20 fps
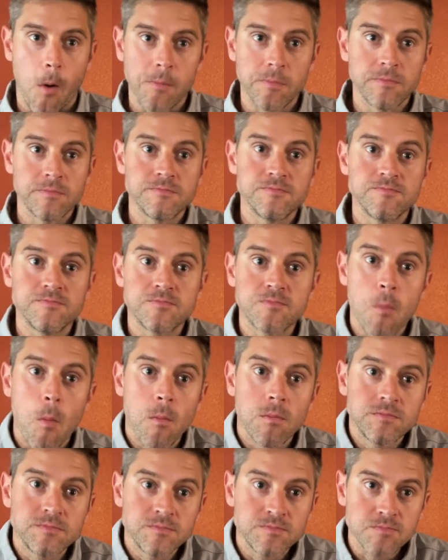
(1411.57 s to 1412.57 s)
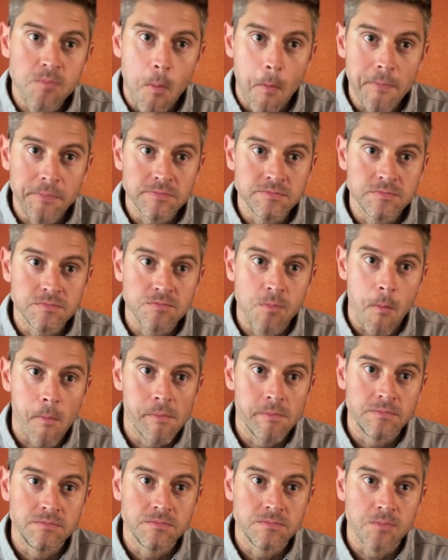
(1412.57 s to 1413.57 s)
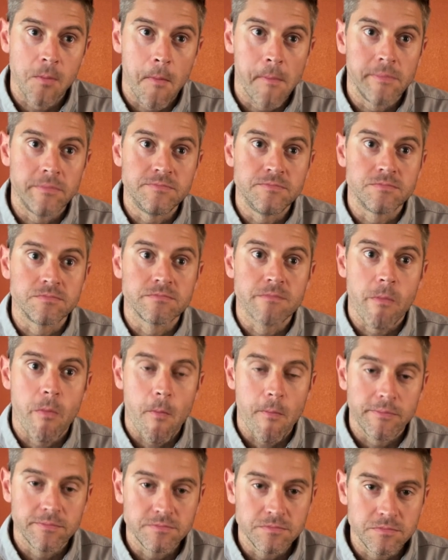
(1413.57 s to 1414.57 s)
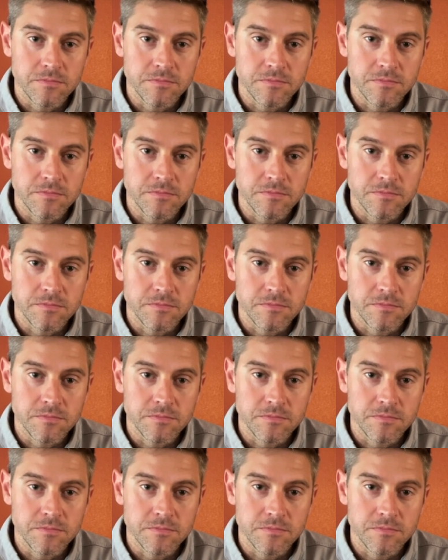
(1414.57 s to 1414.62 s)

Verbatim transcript: The one that you liked best was a Cornish Cross.